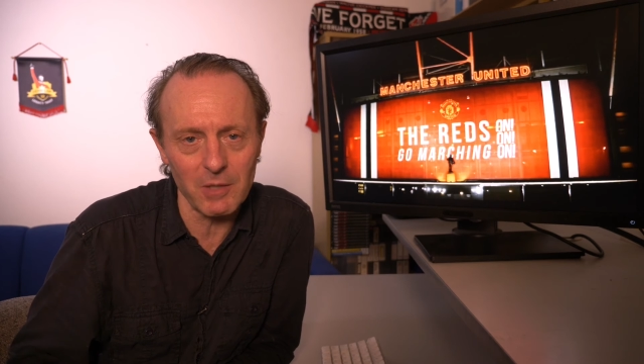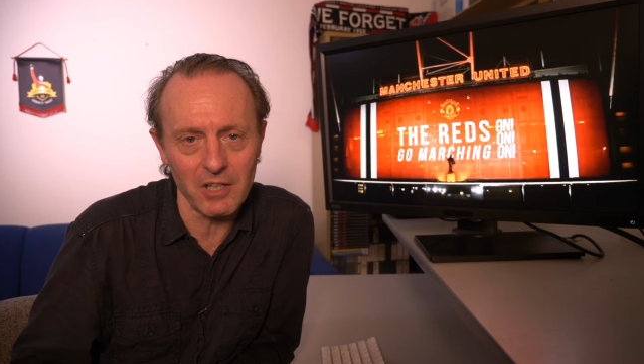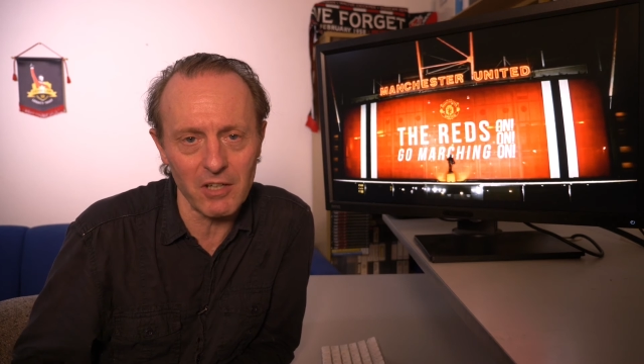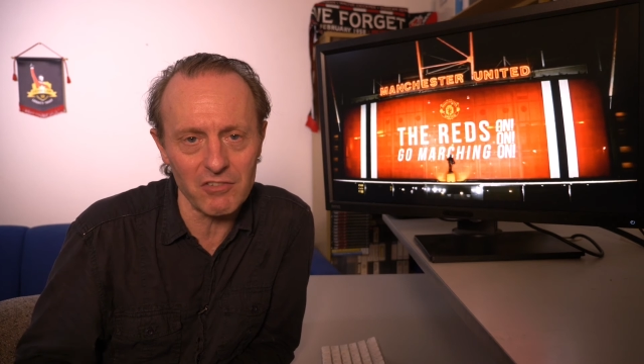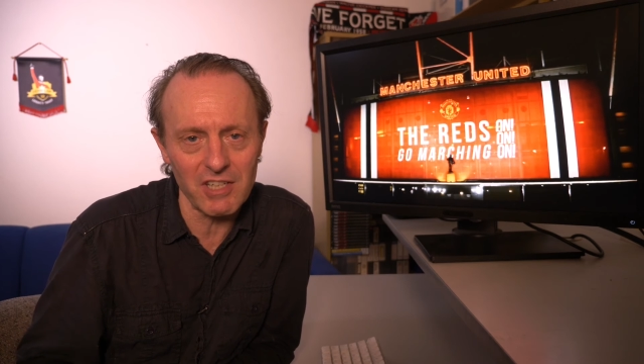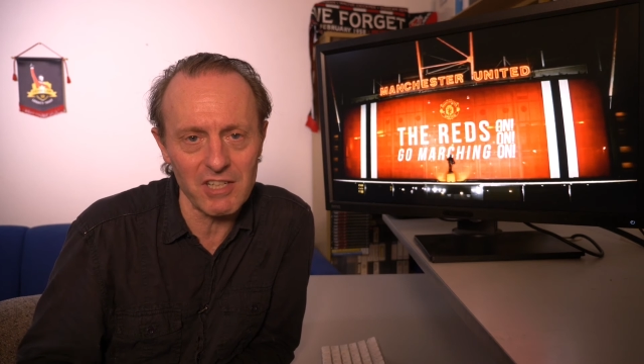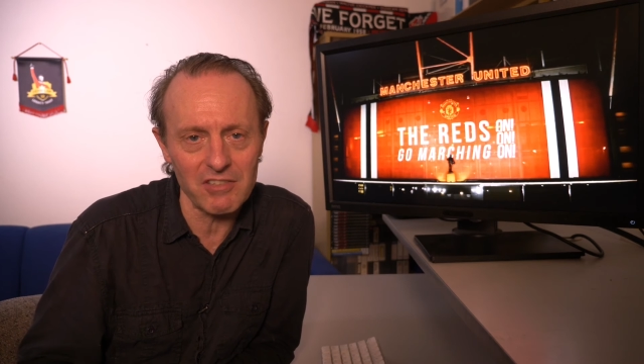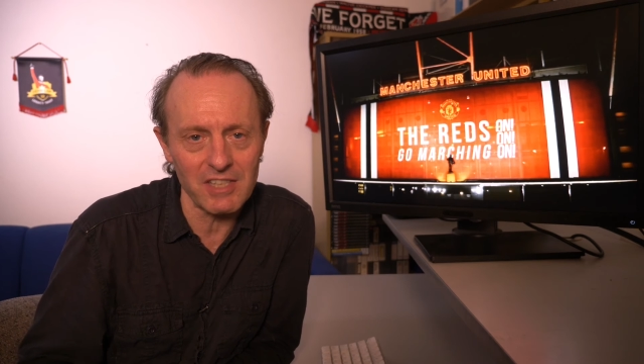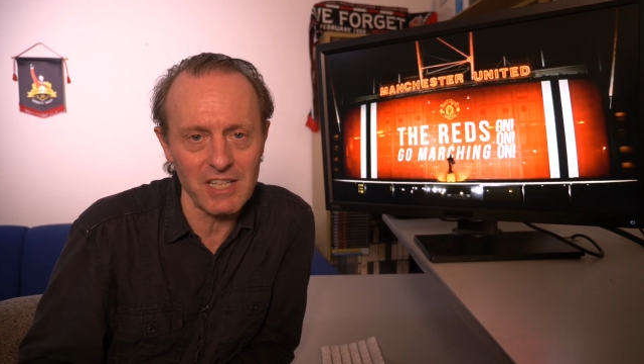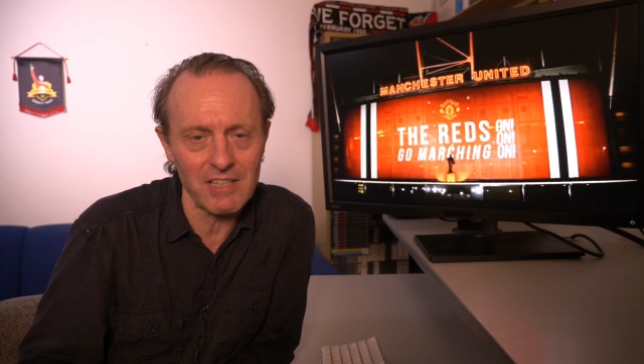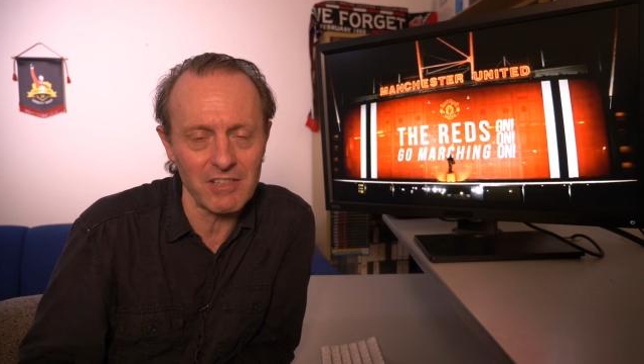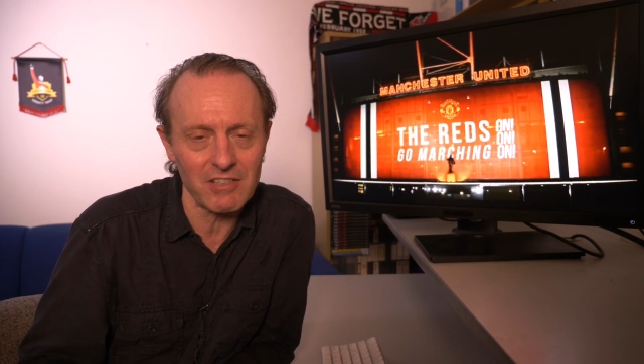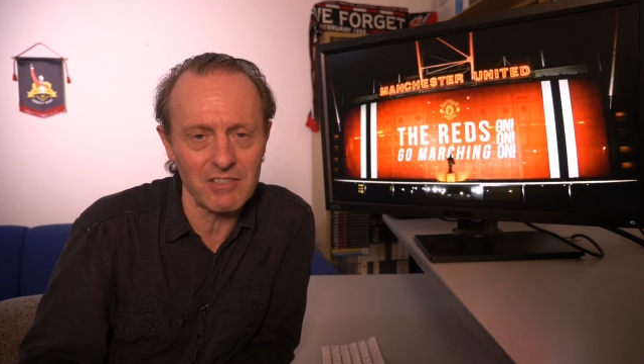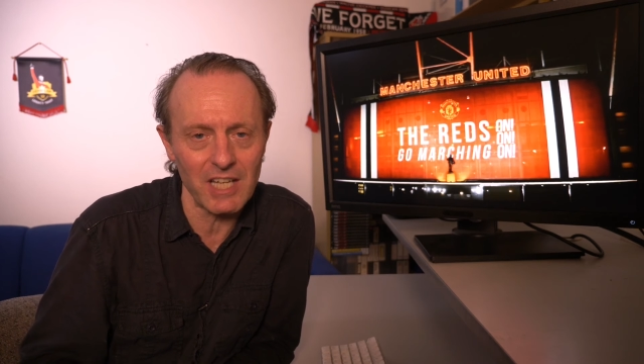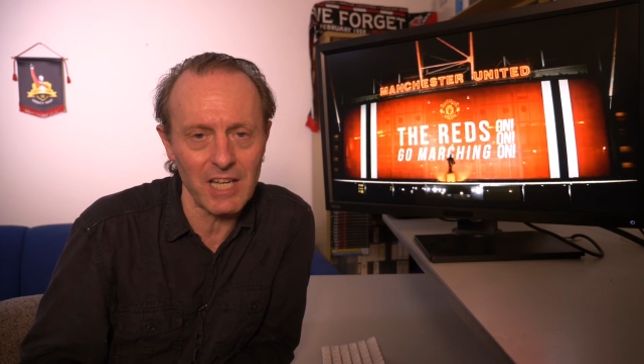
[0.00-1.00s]
because this
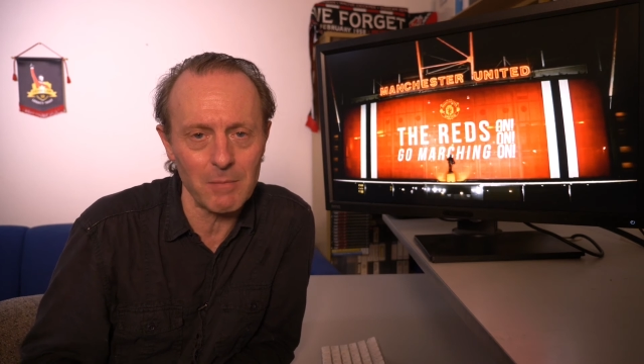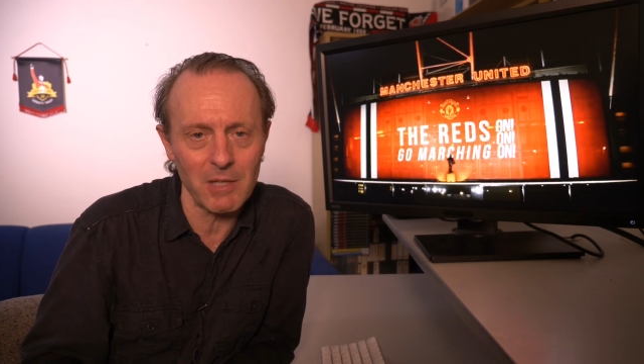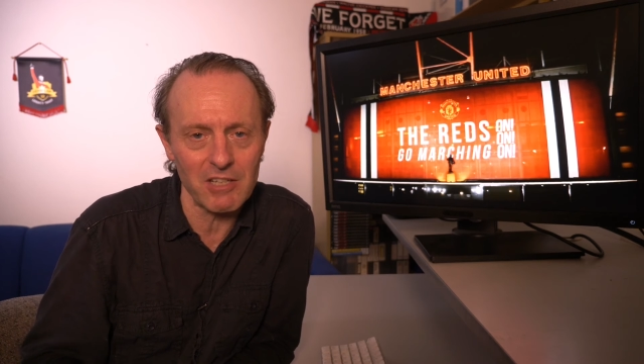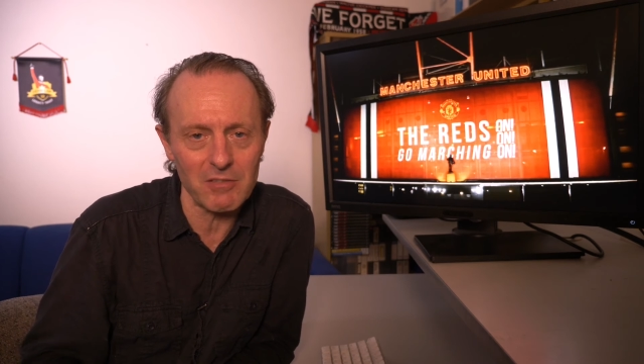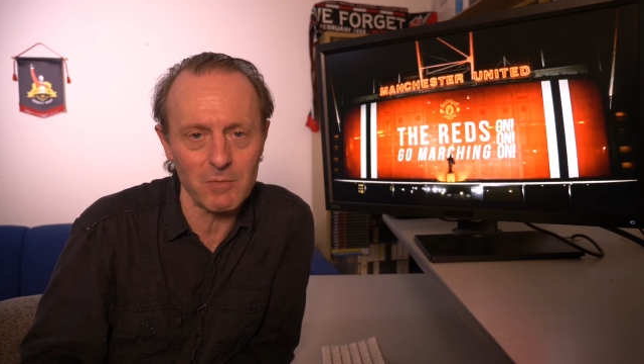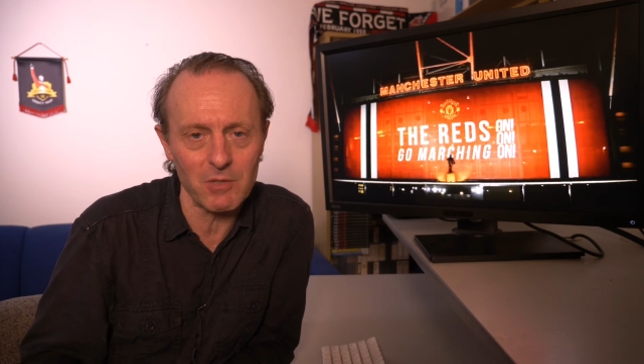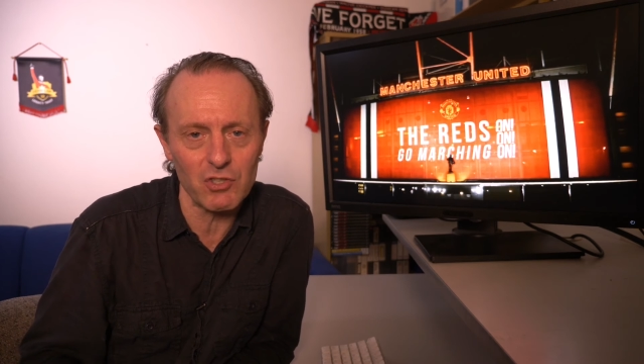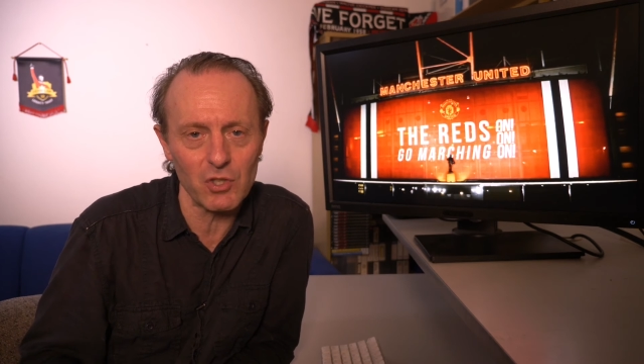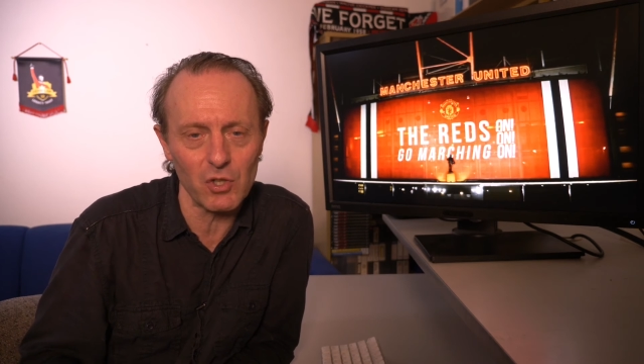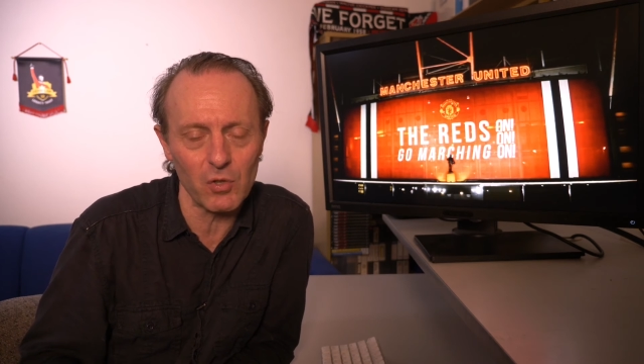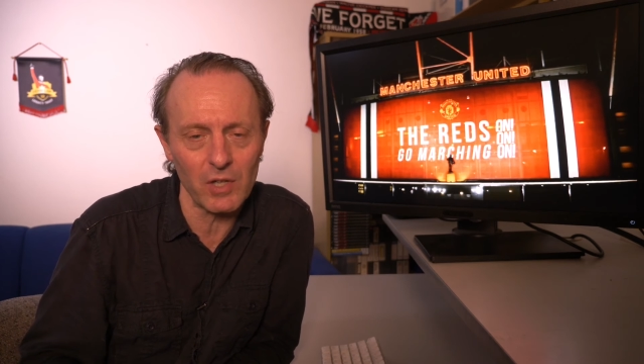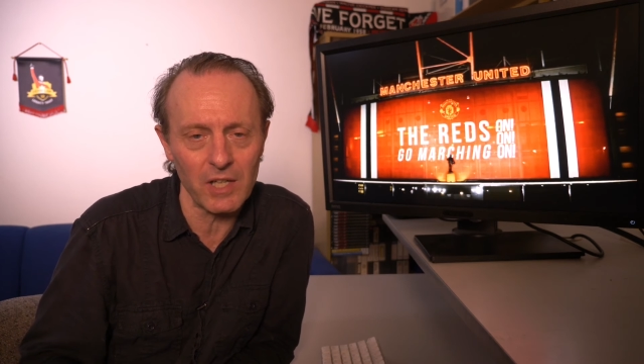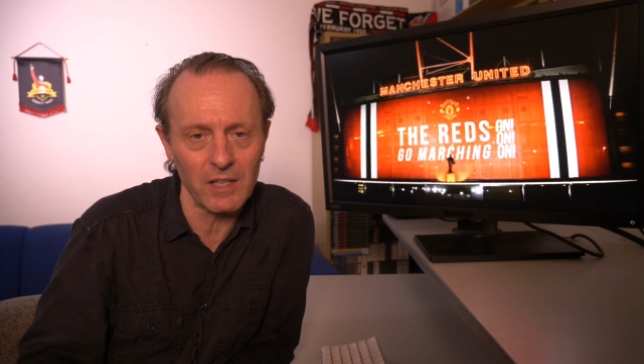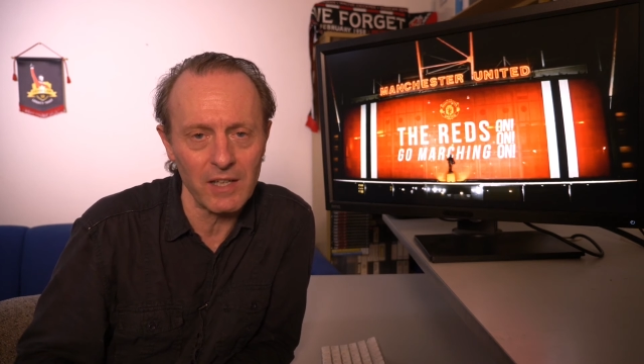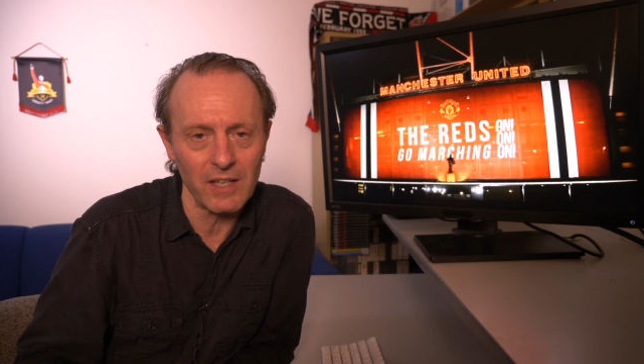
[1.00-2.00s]
is a team that's
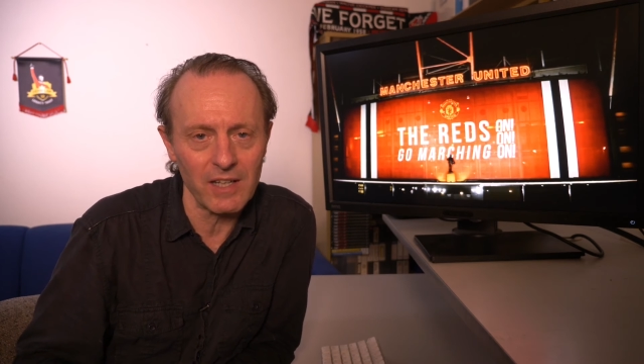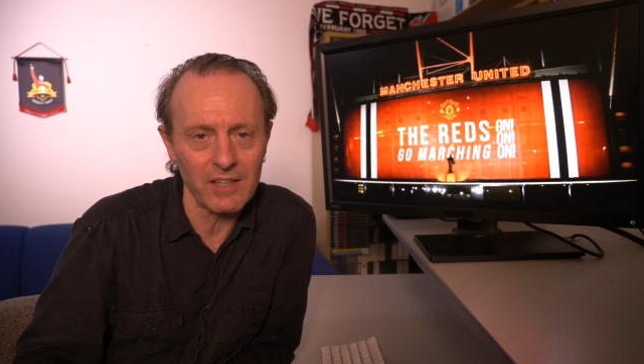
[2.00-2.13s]
maturing.